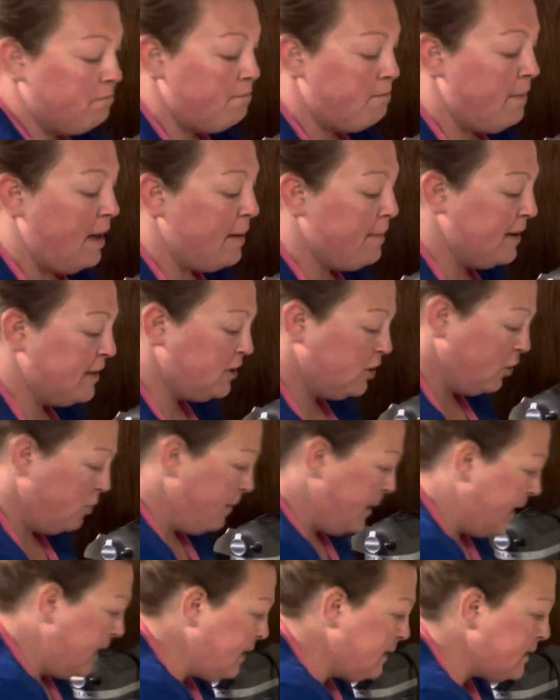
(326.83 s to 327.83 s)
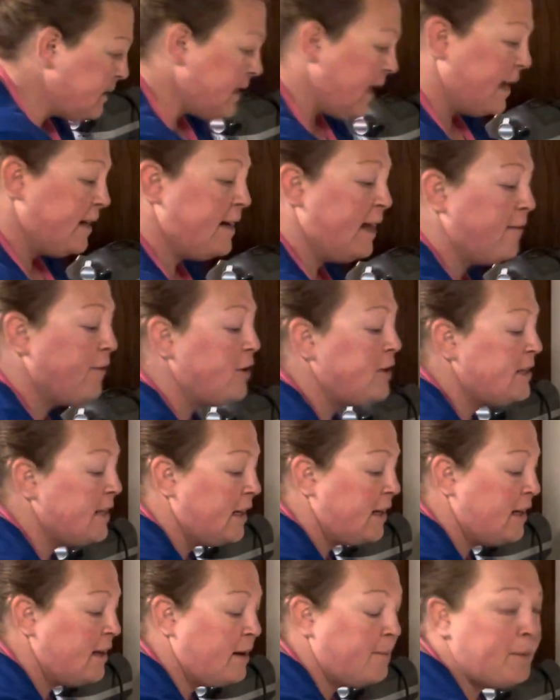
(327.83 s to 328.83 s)
maybe 2 minutes. I never
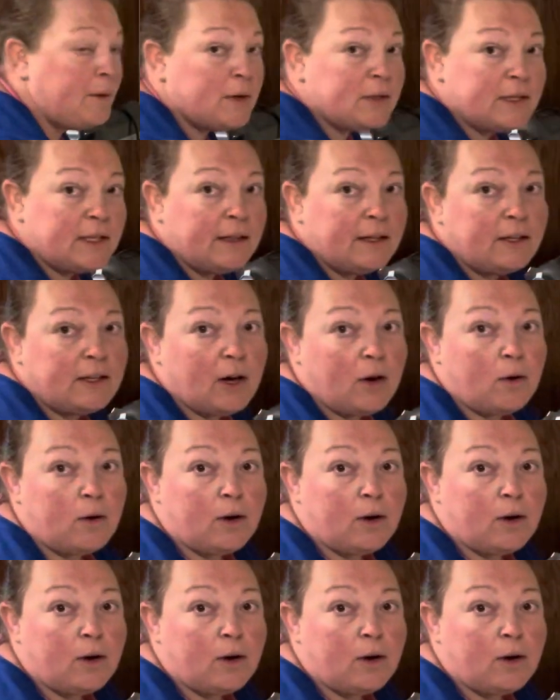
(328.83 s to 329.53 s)
did end up using the dough